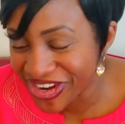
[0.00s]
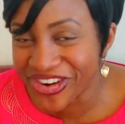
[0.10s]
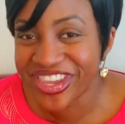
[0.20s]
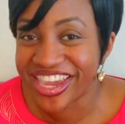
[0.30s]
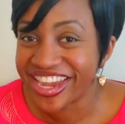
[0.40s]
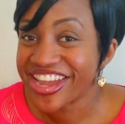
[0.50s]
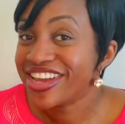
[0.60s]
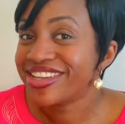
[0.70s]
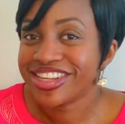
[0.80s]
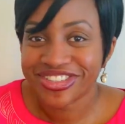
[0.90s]
Okay,
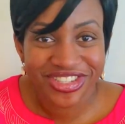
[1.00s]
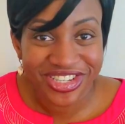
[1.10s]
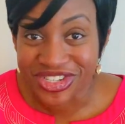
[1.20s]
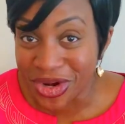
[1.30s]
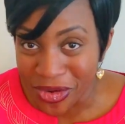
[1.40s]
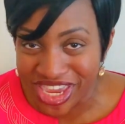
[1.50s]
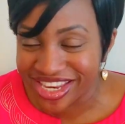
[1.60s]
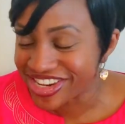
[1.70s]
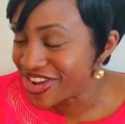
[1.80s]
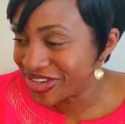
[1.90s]
just
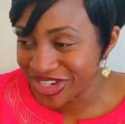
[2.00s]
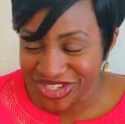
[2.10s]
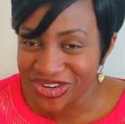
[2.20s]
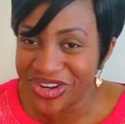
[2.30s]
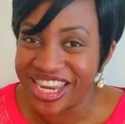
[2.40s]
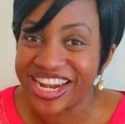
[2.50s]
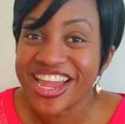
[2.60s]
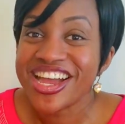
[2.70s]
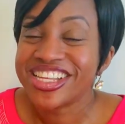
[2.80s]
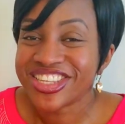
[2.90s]
joking.
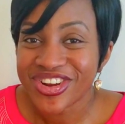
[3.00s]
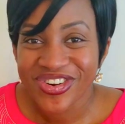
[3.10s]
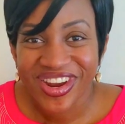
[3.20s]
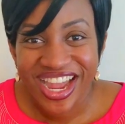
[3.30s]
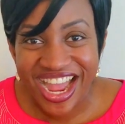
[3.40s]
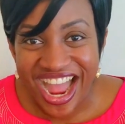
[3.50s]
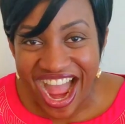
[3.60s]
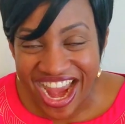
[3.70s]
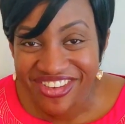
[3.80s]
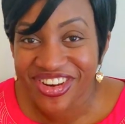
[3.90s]
So
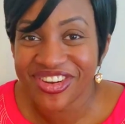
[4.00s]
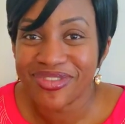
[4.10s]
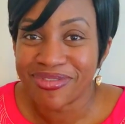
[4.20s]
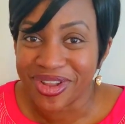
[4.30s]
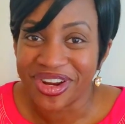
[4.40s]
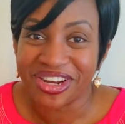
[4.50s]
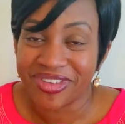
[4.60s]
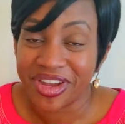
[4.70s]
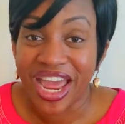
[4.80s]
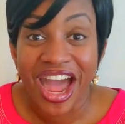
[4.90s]
I am going to be vlogging
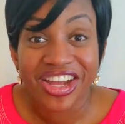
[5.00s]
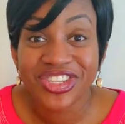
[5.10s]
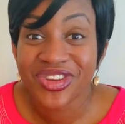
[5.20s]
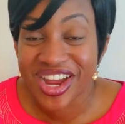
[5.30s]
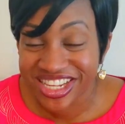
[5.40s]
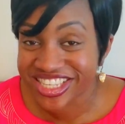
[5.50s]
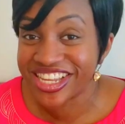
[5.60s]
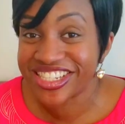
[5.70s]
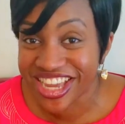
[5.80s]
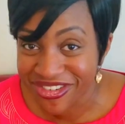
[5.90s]
about how do you
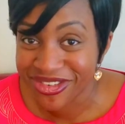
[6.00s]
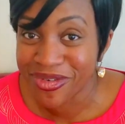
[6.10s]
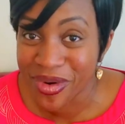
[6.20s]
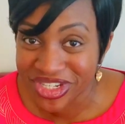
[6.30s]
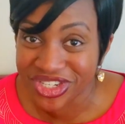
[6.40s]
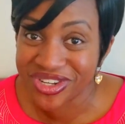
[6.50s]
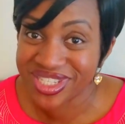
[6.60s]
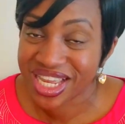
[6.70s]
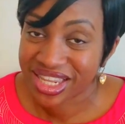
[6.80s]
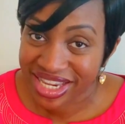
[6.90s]
answer types of
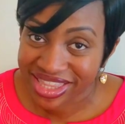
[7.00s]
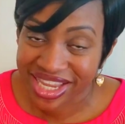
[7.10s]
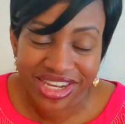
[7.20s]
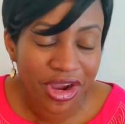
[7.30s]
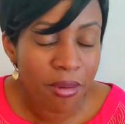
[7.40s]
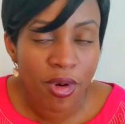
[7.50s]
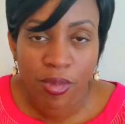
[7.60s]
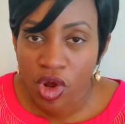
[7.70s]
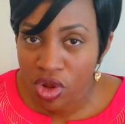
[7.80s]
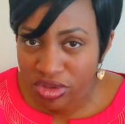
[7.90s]
questions like that. They come
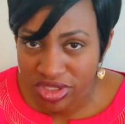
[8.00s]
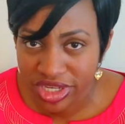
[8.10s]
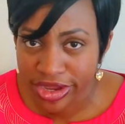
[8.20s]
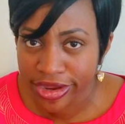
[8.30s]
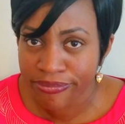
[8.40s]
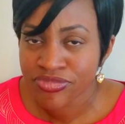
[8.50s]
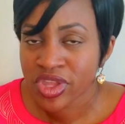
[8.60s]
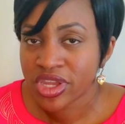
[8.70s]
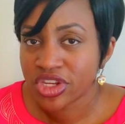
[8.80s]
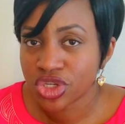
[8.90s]
up all the time.
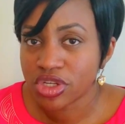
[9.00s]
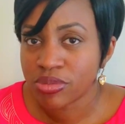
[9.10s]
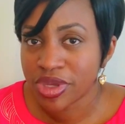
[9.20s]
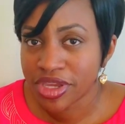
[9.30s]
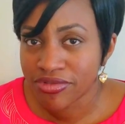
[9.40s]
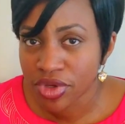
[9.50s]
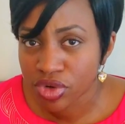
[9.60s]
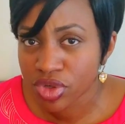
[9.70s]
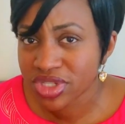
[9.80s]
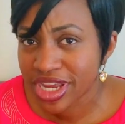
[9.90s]
In short,
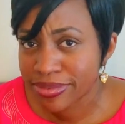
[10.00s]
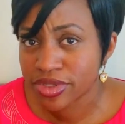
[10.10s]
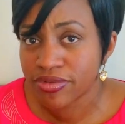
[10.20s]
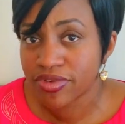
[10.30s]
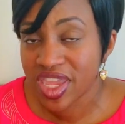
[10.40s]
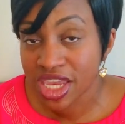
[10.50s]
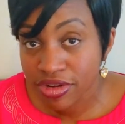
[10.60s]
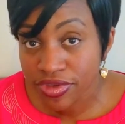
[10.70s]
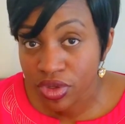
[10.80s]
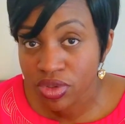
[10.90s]
behavioral types of
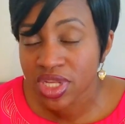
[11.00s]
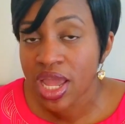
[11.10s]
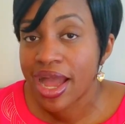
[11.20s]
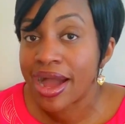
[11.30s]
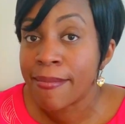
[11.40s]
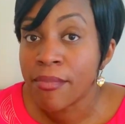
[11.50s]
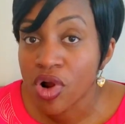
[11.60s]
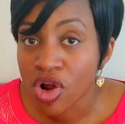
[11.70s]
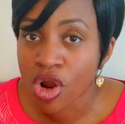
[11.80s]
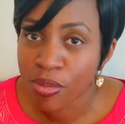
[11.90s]
interviews are
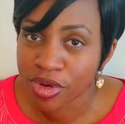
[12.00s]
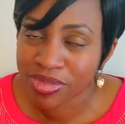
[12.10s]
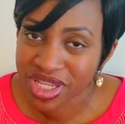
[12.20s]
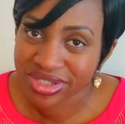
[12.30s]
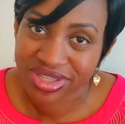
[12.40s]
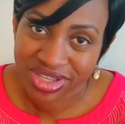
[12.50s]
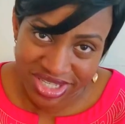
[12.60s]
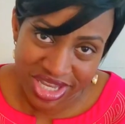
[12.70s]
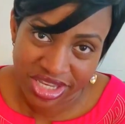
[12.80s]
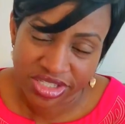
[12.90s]
more commonplace
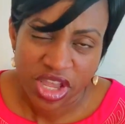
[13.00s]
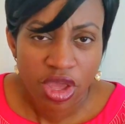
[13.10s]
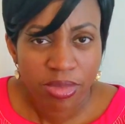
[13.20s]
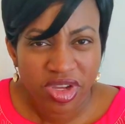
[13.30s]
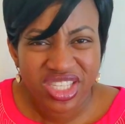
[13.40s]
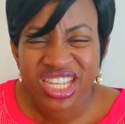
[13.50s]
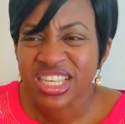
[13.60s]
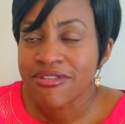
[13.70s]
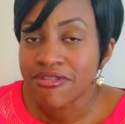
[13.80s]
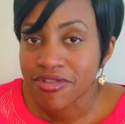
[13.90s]
these days because
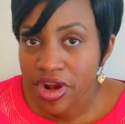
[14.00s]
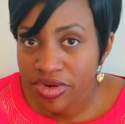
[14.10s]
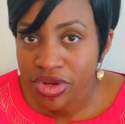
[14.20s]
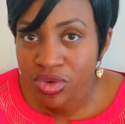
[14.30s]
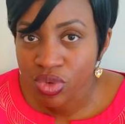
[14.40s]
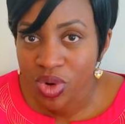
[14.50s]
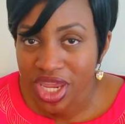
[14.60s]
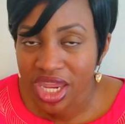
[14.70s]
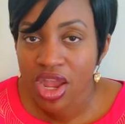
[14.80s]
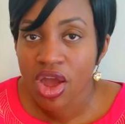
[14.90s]
it's a very good
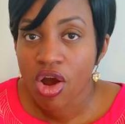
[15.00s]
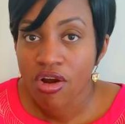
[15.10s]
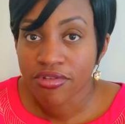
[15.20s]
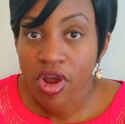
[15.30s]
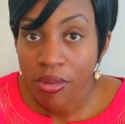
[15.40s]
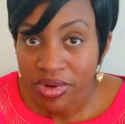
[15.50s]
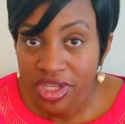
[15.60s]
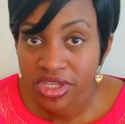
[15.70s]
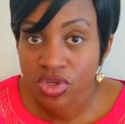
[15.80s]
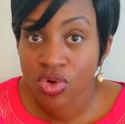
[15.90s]
way of
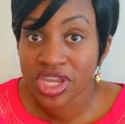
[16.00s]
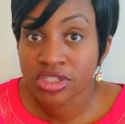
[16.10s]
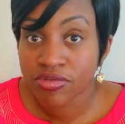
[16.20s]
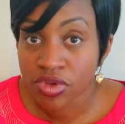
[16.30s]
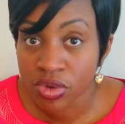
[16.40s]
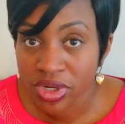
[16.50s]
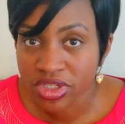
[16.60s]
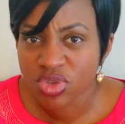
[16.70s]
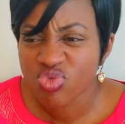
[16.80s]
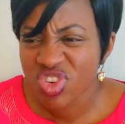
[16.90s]
companies or
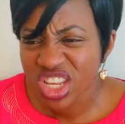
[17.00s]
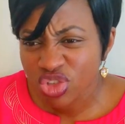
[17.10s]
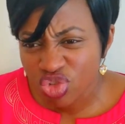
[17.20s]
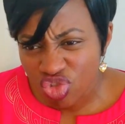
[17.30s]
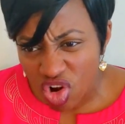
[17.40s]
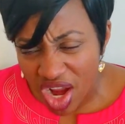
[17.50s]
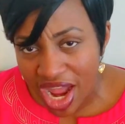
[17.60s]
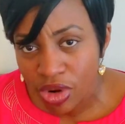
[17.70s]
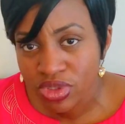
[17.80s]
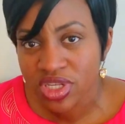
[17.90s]
interviewers to really draw
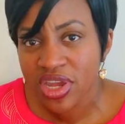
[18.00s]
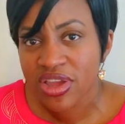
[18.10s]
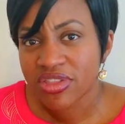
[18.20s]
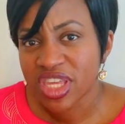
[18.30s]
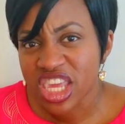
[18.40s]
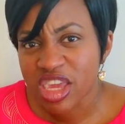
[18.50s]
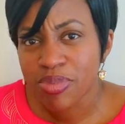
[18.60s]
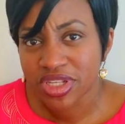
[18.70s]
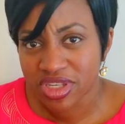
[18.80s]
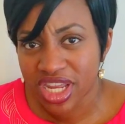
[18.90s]
out the key
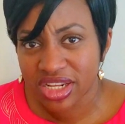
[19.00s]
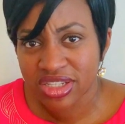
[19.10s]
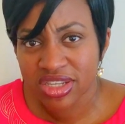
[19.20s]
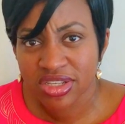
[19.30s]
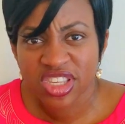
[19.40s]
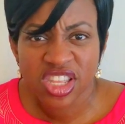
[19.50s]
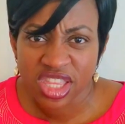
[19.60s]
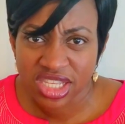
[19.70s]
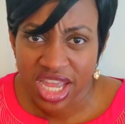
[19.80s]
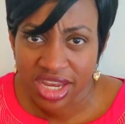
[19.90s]
personalities in
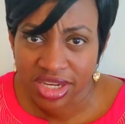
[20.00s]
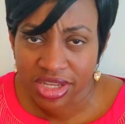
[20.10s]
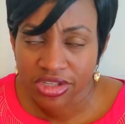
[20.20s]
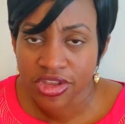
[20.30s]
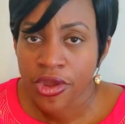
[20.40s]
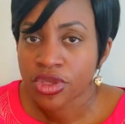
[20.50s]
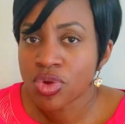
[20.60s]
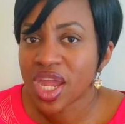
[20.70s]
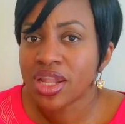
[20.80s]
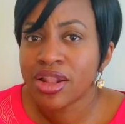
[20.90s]
these candidates.
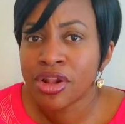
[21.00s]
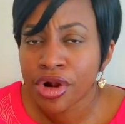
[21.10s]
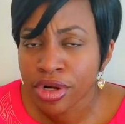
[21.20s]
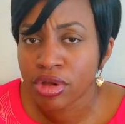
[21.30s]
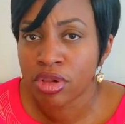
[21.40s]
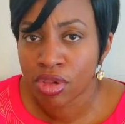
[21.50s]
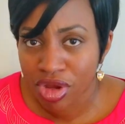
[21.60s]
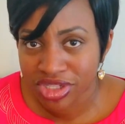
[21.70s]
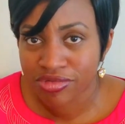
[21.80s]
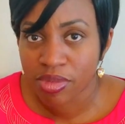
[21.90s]
You can learn a
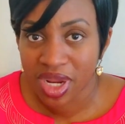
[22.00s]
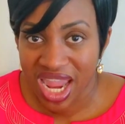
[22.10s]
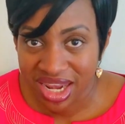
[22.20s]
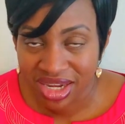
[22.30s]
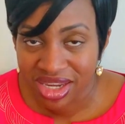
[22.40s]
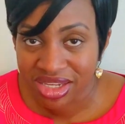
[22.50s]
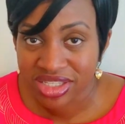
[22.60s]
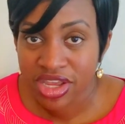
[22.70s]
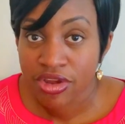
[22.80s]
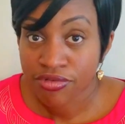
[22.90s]
lot from a
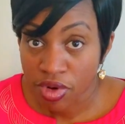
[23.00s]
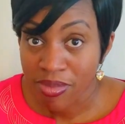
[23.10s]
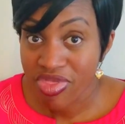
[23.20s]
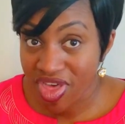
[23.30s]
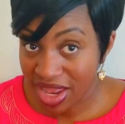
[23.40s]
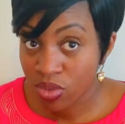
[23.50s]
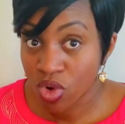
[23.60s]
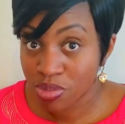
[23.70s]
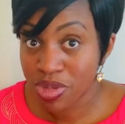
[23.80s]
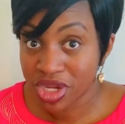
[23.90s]
candidate from that
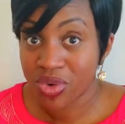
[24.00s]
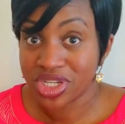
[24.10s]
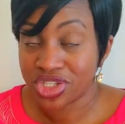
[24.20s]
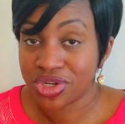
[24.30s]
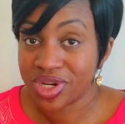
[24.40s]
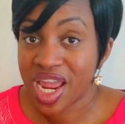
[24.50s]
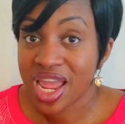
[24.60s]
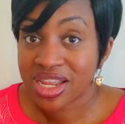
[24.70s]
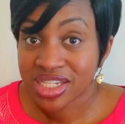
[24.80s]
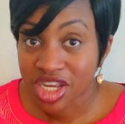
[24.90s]
one big question.
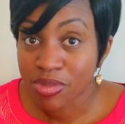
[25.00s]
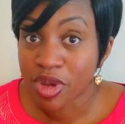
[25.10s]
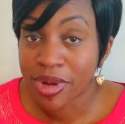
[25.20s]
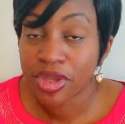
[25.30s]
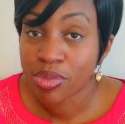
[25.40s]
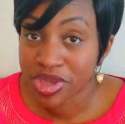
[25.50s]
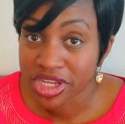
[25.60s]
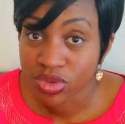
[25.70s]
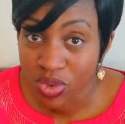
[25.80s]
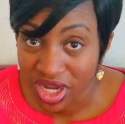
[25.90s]
Tell me about your
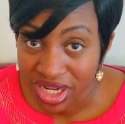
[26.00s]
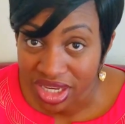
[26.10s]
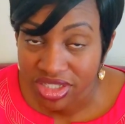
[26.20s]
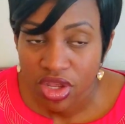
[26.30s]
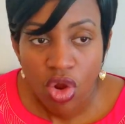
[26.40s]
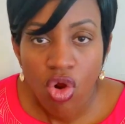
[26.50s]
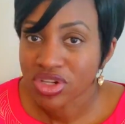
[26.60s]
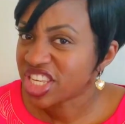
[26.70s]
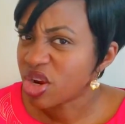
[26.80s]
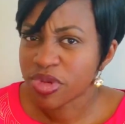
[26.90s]
biggest weakness,
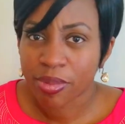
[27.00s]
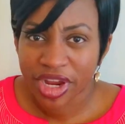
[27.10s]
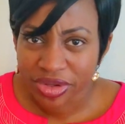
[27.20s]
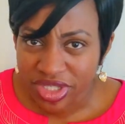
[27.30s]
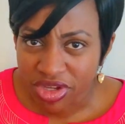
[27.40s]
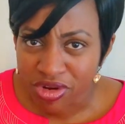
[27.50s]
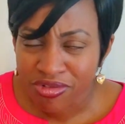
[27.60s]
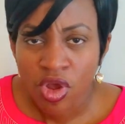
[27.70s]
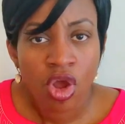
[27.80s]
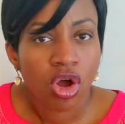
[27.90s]
or tell me about
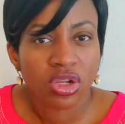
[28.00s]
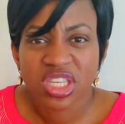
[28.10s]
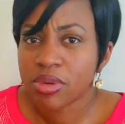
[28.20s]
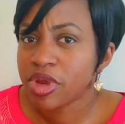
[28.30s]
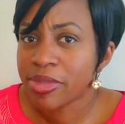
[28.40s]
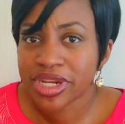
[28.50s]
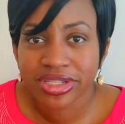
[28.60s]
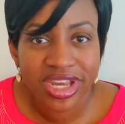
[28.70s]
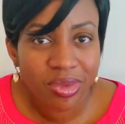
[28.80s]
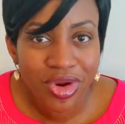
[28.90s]
yourself, or tell me about
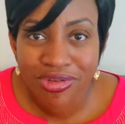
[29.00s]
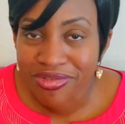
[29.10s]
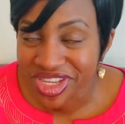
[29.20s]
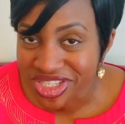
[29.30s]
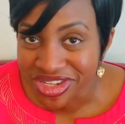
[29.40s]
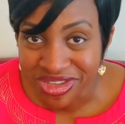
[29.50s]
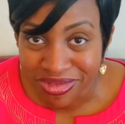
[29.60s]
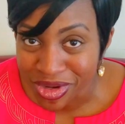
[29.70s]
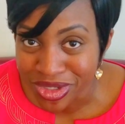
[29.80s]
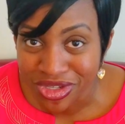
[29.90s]
a time where you faced a
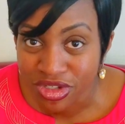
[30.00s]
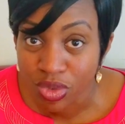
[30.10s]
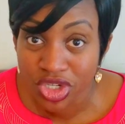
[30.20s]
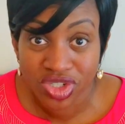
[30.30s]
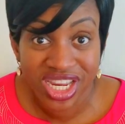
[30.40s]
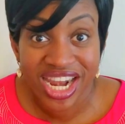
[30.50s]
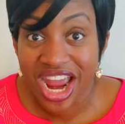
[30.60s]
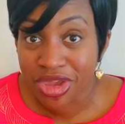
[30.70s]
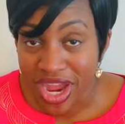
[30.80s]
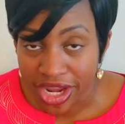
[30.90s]
difficult situation and
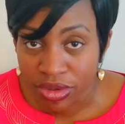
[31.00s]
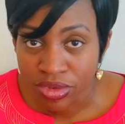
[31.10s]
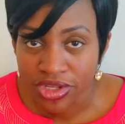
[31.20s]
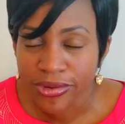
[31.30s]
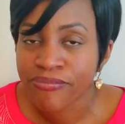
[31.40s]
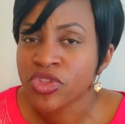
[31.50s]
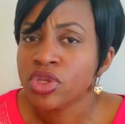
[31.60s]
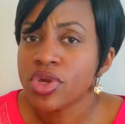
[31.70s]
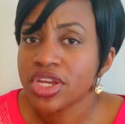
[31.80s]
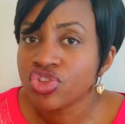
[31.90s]
how you handled it.
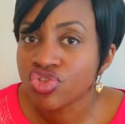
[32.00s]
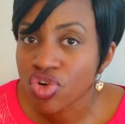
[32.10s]
You can